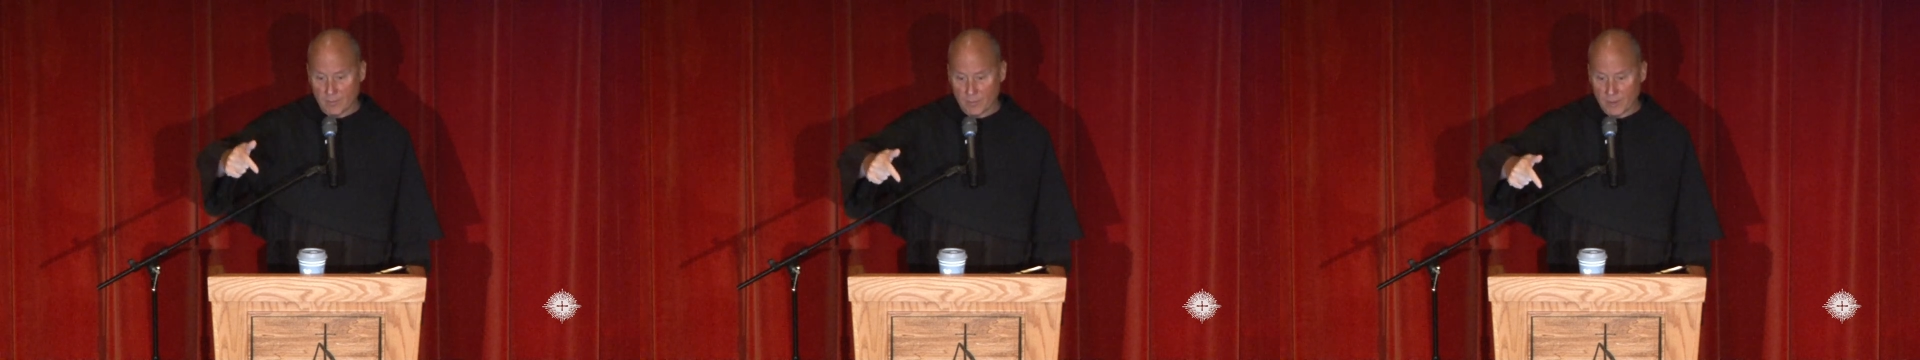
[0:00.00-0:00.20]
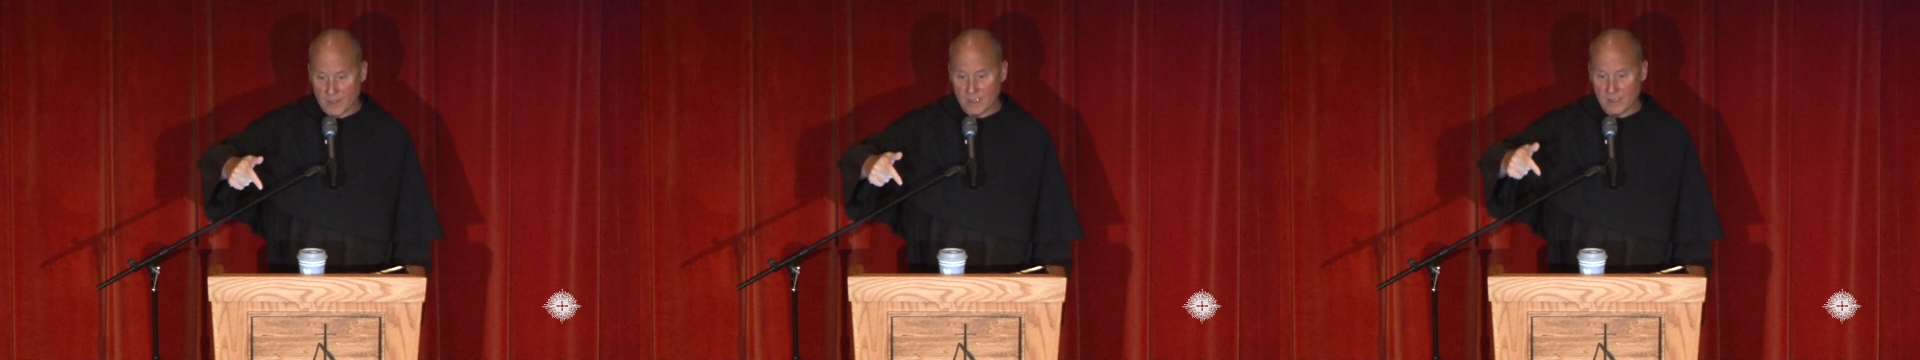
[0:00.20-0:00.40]

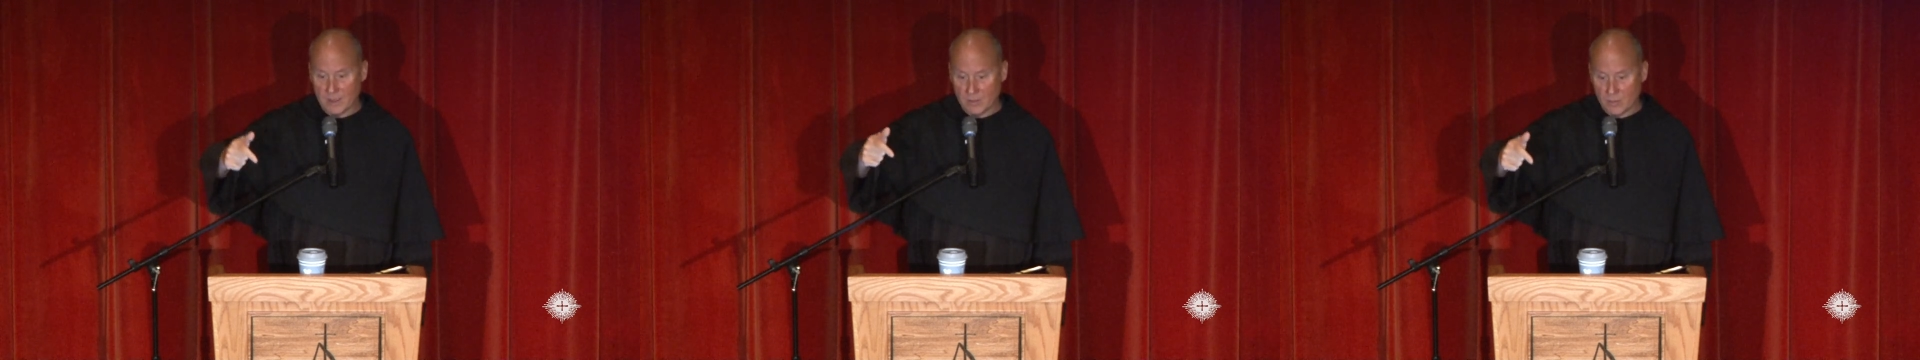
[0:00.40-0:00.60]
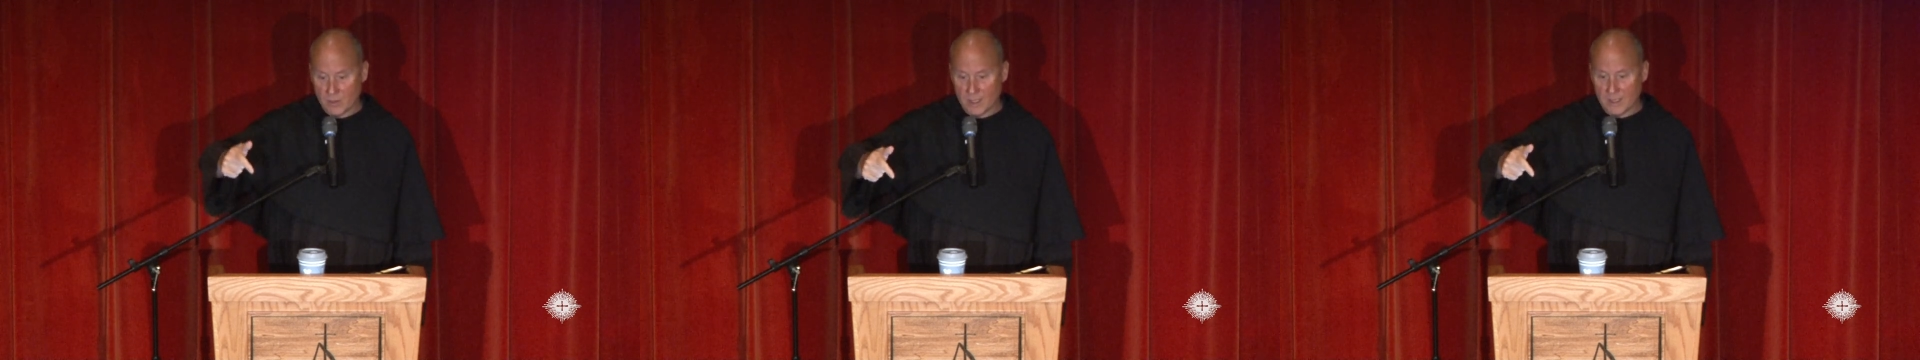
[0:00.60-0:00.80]
bread
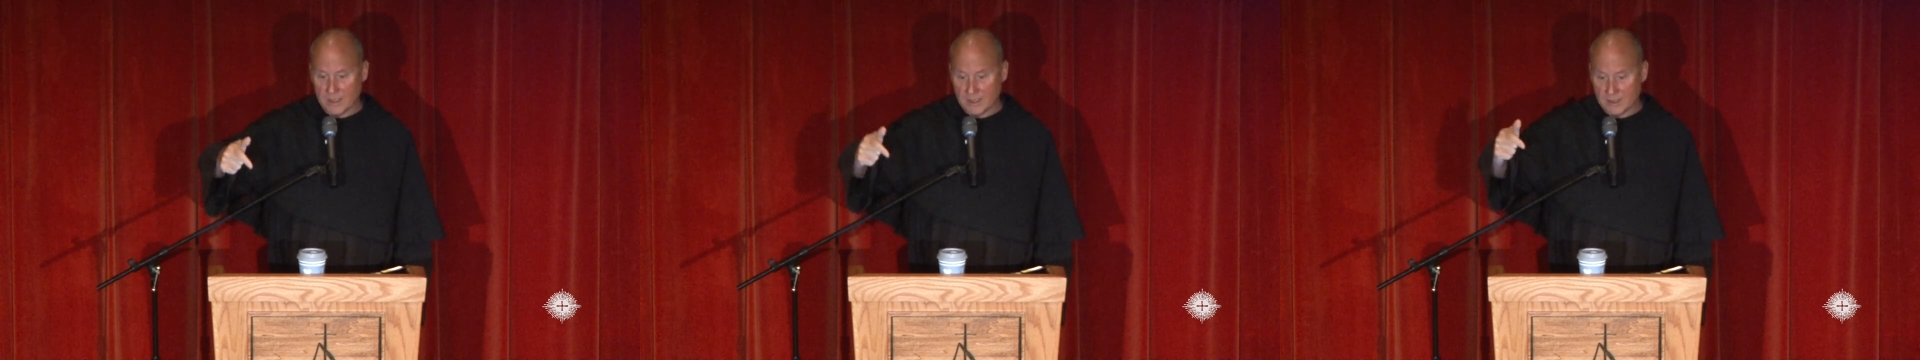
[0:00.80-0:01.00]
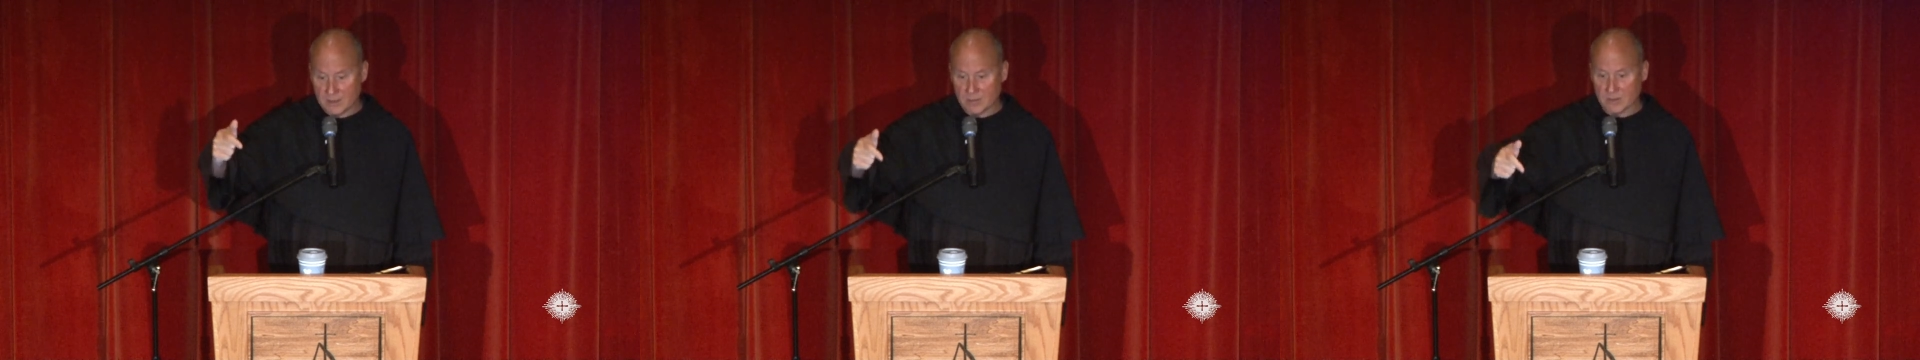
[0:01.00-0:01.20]
and wine
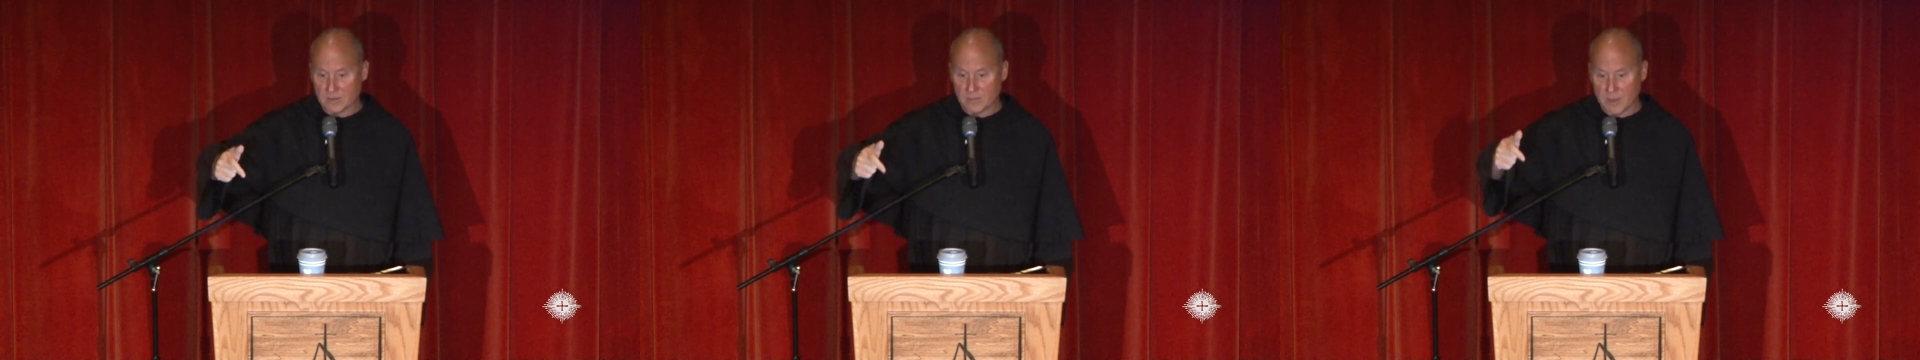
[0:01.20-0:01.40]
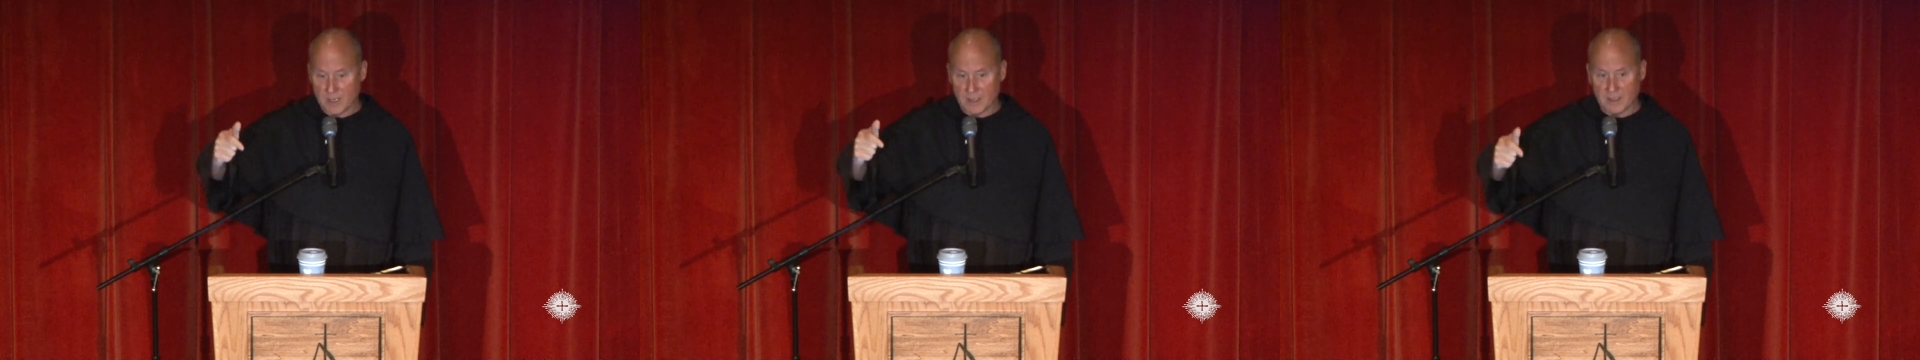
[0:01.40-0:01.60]
into his
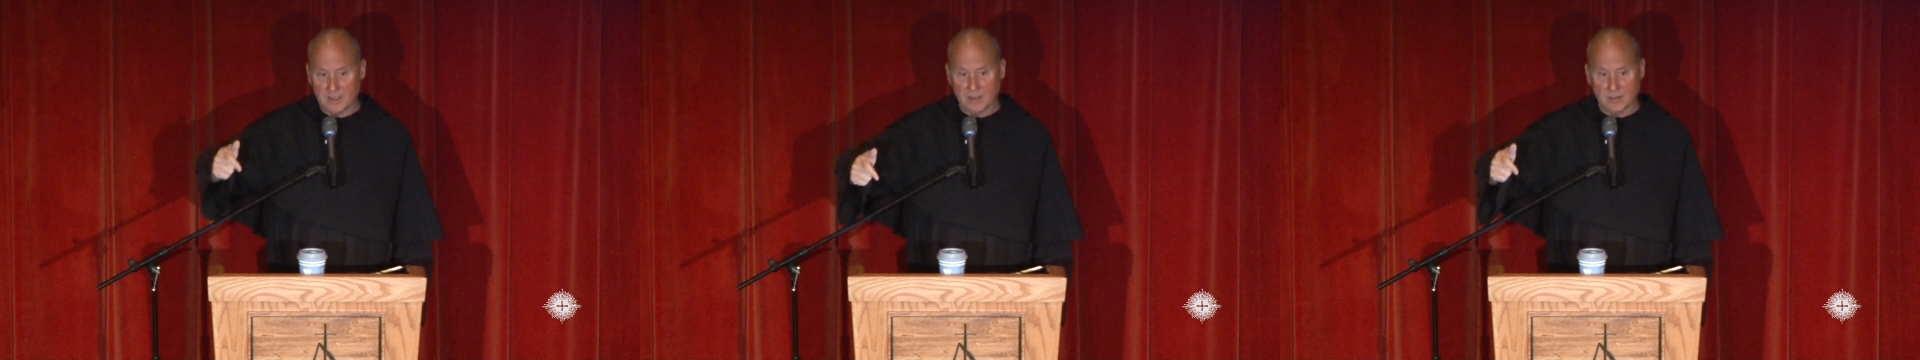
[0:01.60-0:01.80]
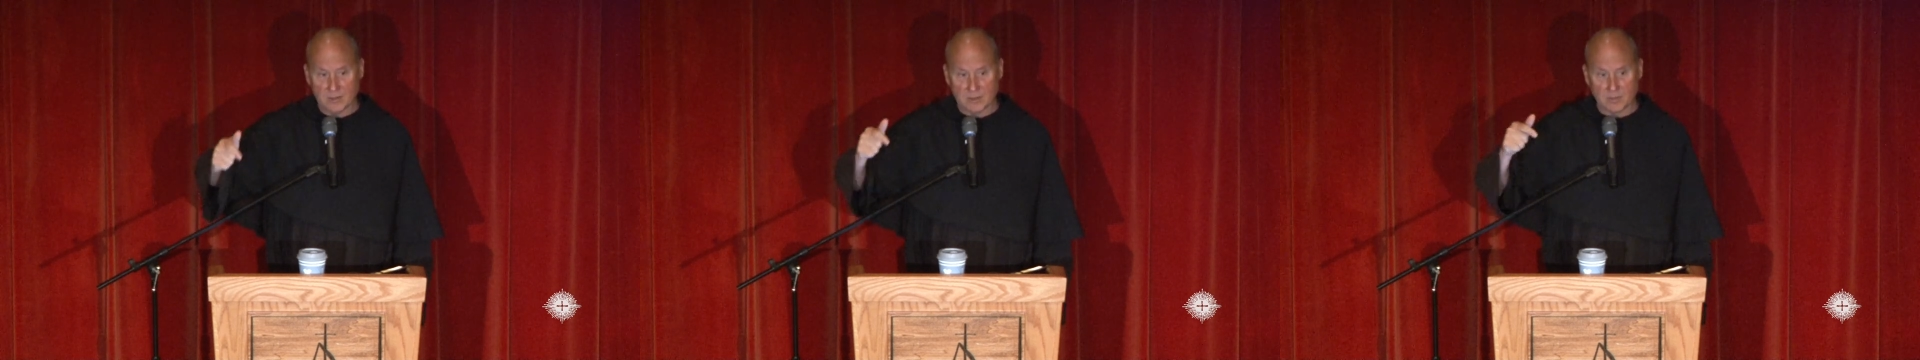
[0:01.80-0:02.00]
body,
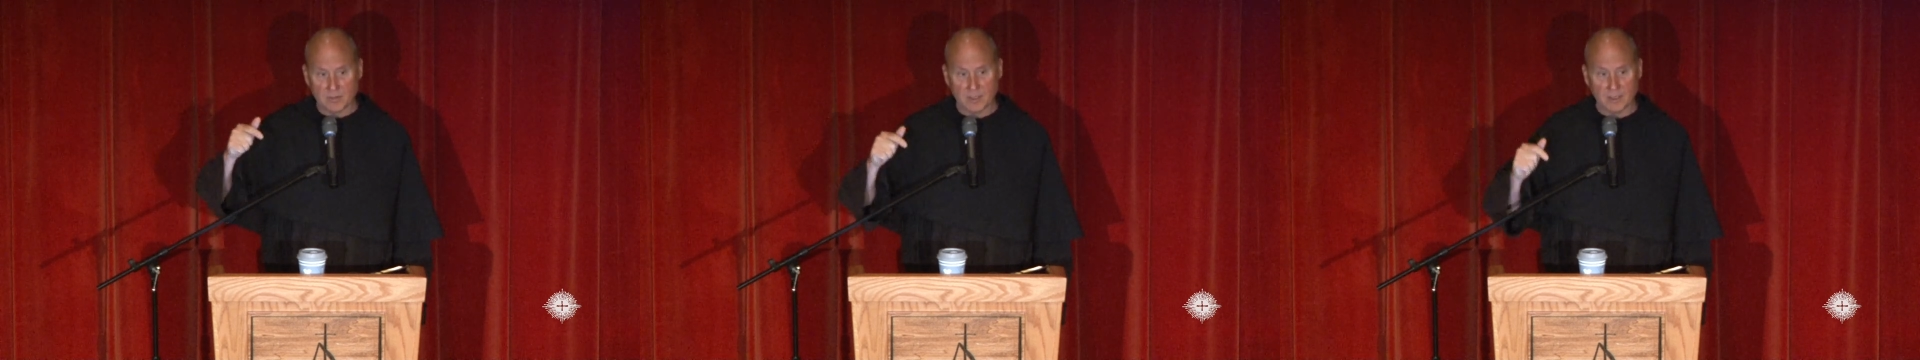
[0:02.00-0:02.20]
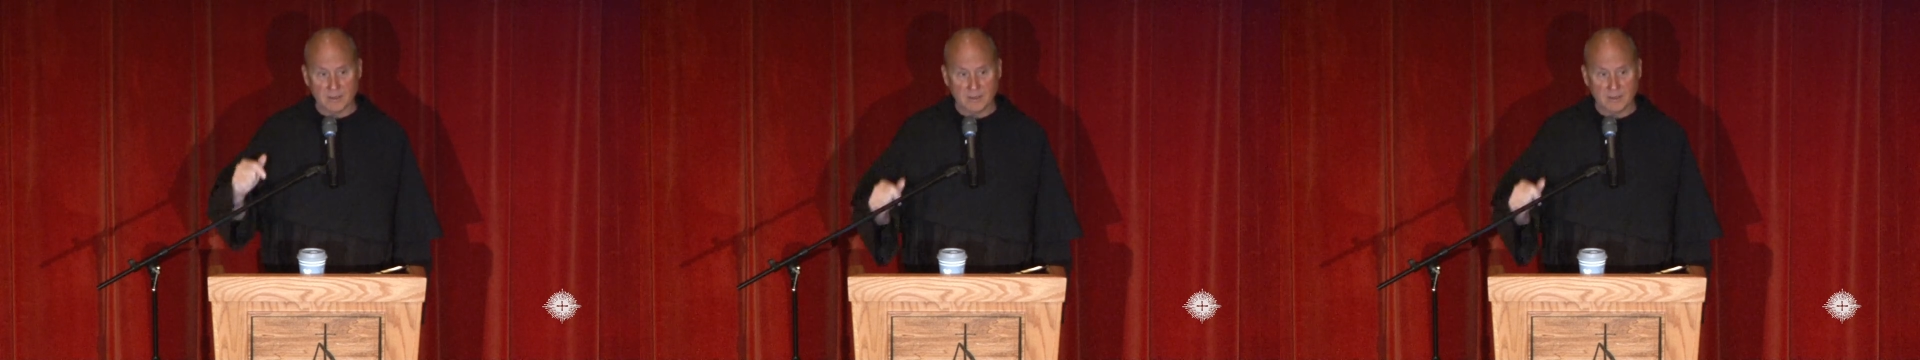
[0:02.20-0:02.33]
into his blood.